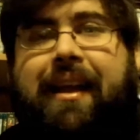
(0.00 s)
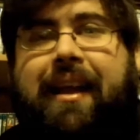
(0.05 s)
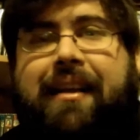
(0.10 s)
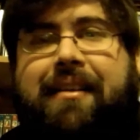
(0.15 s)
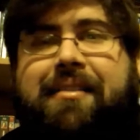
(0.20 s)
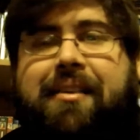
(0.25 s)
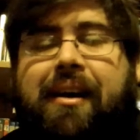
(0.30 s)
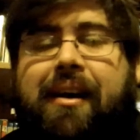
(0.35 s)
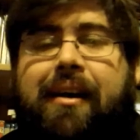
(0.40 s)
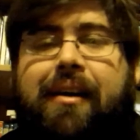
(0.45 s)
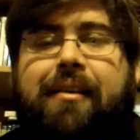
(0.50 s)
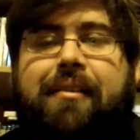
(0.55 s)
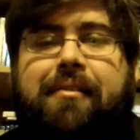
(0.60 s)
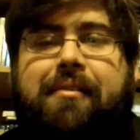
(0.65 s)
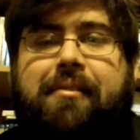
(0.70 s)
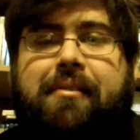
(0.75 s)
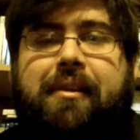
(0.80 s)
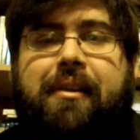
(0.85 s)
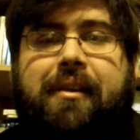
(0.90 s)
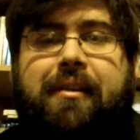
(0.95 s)
it's hard
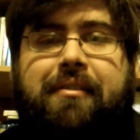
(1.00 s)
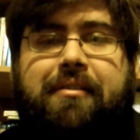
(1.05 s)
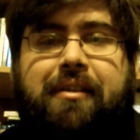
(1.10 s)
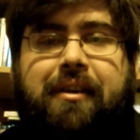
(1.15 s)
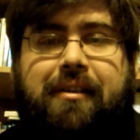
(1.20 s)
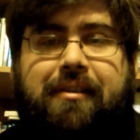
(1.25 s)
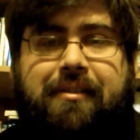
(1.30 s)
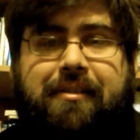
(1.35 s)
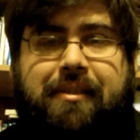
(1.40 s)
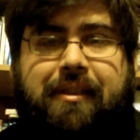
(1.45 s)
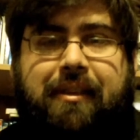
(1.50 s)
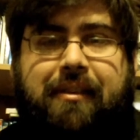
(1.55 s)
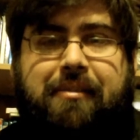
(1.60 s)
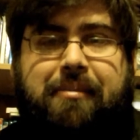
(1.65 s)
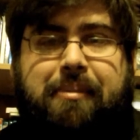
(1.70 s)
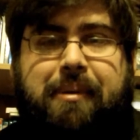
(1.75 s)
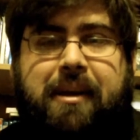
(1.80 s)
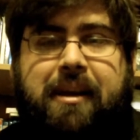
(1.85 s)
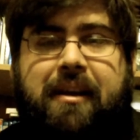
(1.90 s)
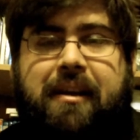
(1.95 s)
to really judge
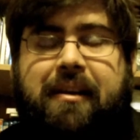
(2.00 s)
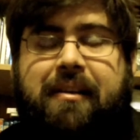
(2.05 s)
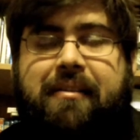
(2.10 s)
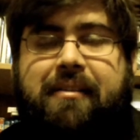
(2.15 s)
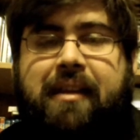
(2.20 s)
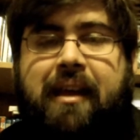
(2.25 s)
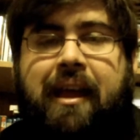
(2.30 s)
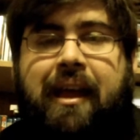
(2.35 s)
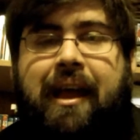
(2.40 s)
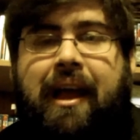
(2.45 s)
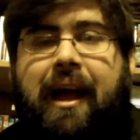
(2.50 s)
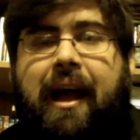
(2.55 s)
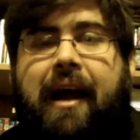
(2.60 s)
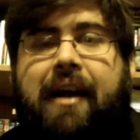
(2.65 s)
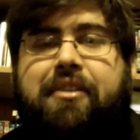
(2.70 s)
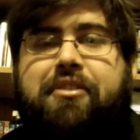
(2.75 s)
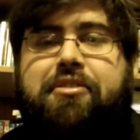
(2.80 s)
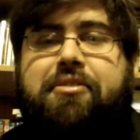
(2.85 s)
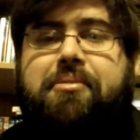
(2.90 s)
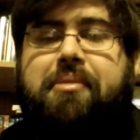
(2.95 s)
these because
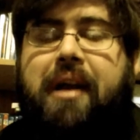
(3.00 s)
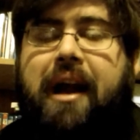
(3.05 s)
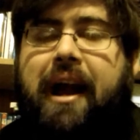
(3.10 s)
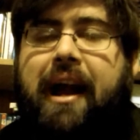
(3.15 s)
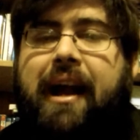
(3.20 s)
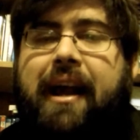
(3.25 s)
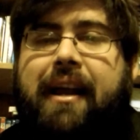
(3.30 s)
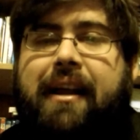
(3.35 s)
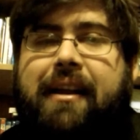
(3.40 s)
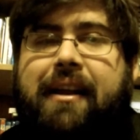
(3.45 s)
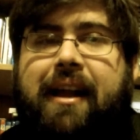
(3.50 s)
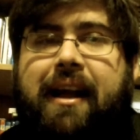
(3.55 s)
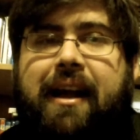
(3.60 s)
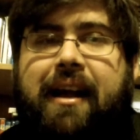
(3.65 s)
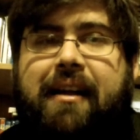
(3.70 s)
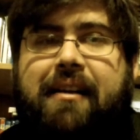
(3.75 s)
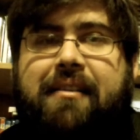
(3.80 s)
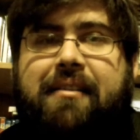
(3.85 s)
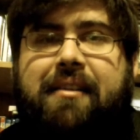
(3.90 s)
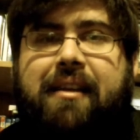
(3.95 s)
I try
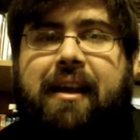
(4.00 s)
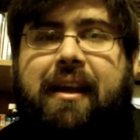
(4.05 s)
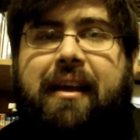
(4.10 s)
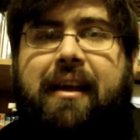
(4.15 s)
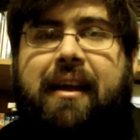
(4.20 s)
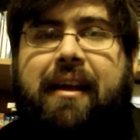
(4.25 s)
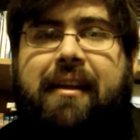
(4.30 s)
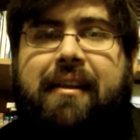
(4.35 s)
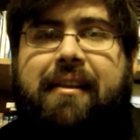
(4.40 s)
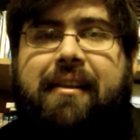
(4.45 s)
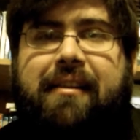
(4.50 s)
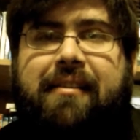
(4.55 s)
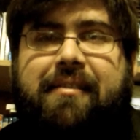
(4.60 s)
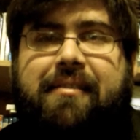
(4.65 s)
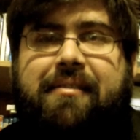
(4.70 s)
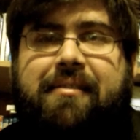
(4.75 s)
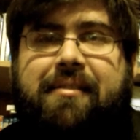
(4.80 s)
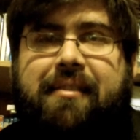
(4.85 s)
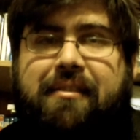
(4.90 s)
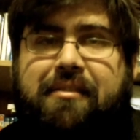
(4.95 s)
not, in this
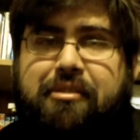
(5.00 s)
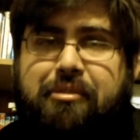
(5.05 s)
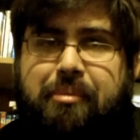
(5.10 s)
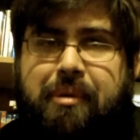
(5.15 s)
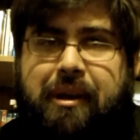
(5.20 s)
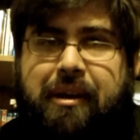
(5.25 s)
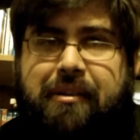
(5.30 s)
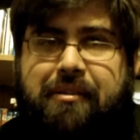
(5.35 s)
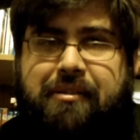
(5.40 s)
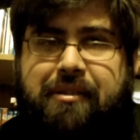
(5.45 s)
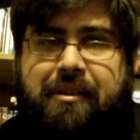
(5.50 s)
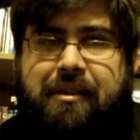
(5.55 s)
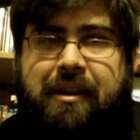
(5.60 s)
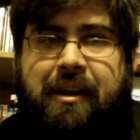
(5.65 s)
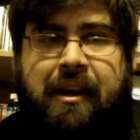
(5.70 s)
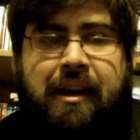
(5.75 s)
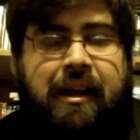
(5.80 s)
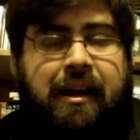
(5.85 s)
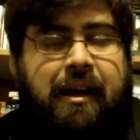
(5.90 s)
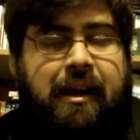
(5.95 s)
situation,
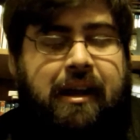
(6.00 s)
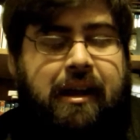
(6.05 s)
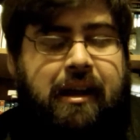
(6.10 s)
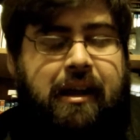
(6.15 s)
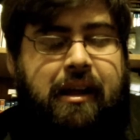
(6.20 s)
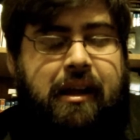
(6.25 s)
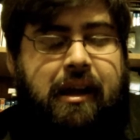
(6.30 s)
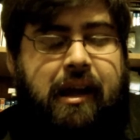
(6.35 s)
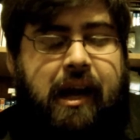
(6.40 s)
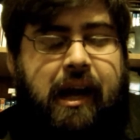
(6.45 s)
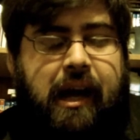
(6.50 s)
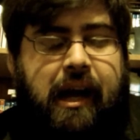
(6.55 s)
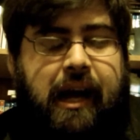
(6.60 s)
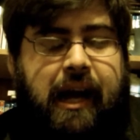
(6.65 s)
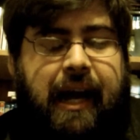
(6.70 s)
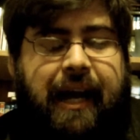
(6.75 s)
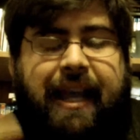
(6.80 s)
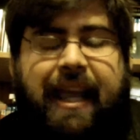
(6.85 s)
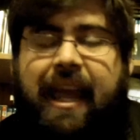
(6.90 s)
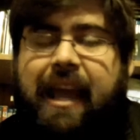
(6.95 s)

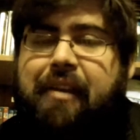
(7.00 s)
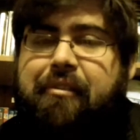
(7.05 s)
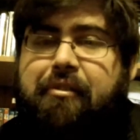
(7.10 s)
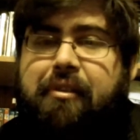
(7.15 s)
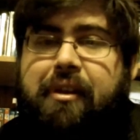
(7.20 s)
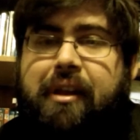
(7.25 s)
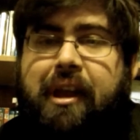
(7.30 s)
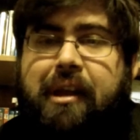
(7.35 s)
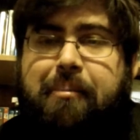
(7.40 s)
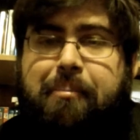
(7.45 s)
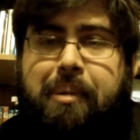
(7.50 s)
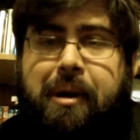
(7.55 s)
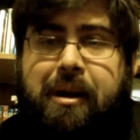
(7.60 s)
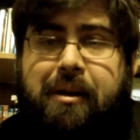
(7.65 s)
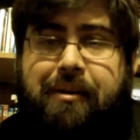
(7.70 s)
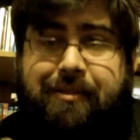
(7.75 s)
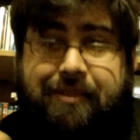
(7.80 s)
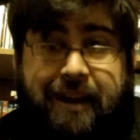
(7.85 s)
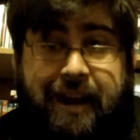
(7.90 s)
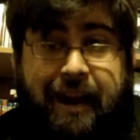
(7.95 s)
I can't really
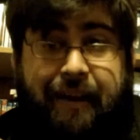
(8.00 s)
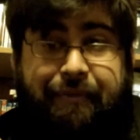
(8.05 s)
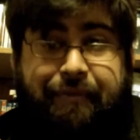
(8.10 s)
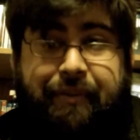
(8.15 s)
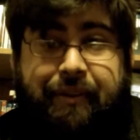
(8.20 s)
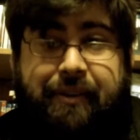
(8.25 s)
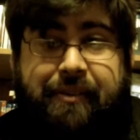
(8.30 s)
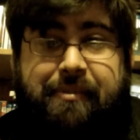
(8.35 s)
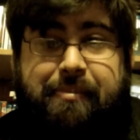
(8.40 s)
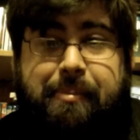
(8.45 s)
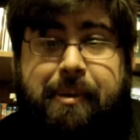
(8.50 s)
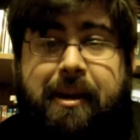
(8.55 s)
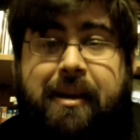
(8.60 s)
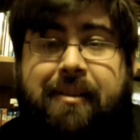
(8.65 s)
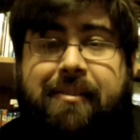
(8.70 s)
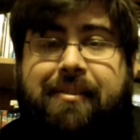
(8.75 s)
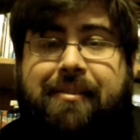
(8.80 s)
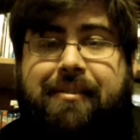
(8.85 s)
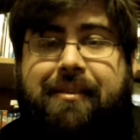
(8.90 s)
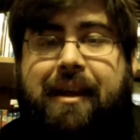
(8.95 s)
compare graphics
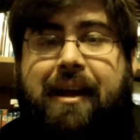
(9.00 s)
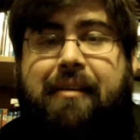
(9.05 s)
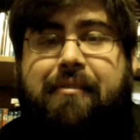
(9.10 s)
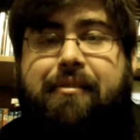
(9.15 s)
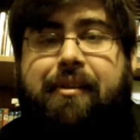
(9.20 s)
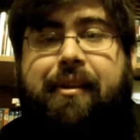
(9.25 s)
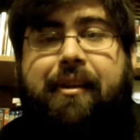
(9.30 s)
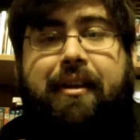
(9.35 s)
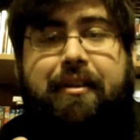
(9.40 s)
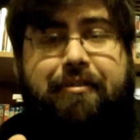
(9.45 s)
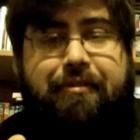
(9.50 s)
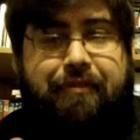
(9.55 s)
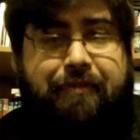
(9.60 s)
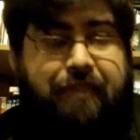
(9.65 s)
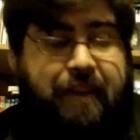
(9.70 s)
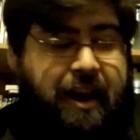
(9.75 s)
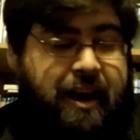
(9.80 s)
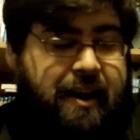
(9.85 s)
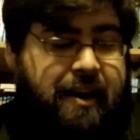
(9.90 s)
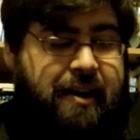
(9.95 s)
because it's not really
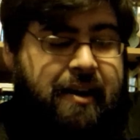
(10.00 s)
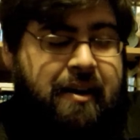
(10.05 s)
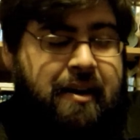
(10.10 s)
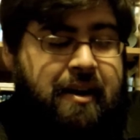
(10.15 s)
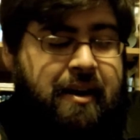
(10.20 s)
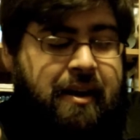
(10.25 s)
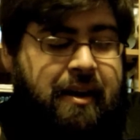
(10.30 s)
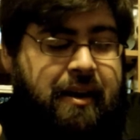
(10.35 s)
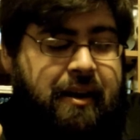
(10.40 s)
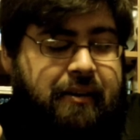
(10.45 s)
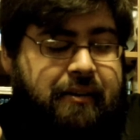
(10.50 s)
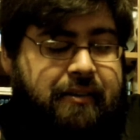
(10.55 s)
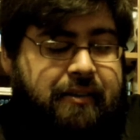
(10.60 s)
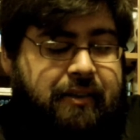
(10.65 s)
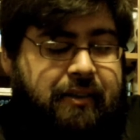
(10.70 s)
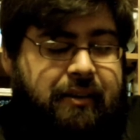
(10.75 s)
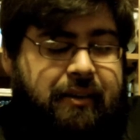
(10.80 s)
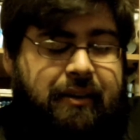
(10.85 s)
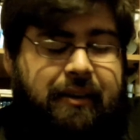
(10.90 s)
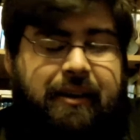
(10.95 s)
fair
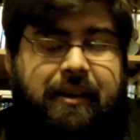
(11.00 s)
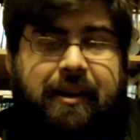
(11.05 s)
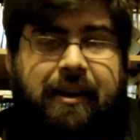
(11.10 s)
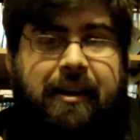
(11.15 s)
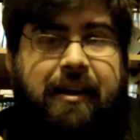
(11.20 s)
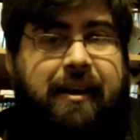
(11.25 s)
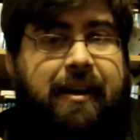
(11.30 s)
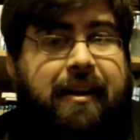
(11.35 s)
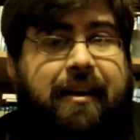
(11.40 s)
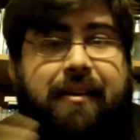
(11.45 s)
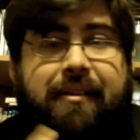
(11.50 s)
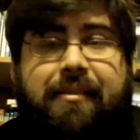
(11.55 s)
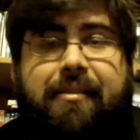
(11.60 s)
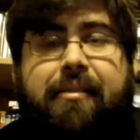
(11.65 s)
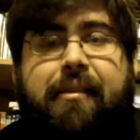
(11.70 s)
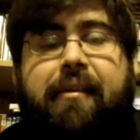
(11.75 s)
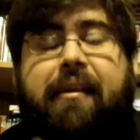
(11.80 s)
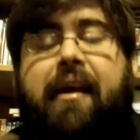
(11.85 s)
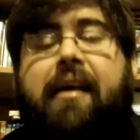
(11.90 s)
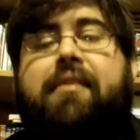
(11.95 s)
to look, because
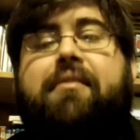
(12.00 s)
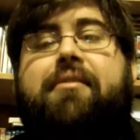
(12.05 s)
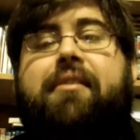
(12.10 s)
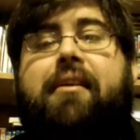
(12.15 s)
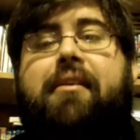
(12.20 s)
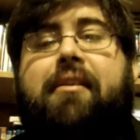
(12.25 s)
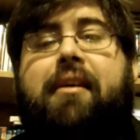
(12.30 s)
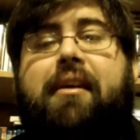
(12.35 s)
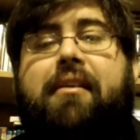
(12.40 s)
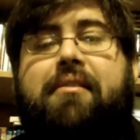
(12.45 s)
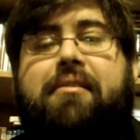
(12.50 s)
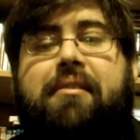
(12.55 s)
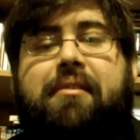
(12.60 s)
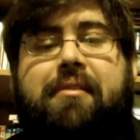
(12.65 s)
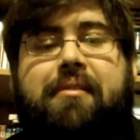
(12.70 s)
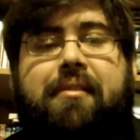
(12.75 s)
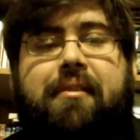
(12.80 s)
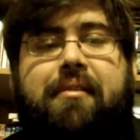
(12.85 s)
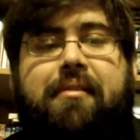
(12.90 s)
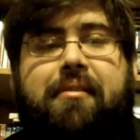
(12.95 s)
the next generation
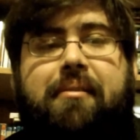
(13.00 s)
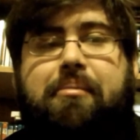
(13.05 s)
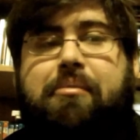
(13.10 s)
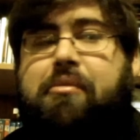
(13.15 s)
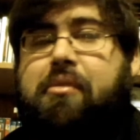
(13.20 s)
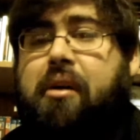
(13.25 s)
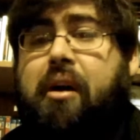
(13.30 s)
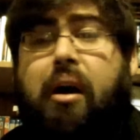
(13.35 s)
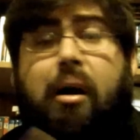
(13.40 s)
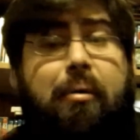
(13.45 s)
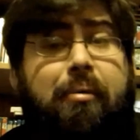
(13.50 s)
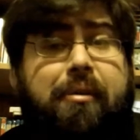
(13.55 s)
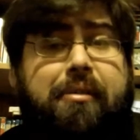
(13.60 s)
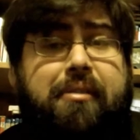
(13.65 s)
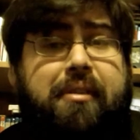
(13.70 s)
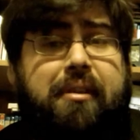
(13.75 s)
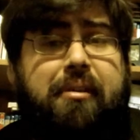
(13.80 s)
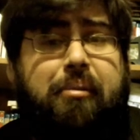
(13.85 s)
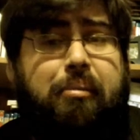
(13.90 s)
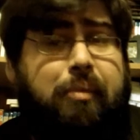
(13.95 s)
systems are
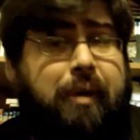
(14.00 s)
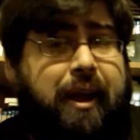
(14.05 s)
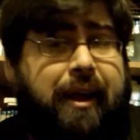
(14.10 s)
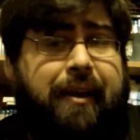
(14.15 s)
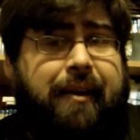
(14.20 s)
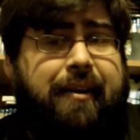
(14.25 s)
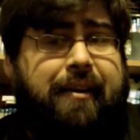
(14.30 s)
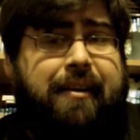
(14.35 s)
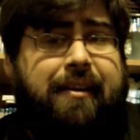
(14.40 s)
always going to win.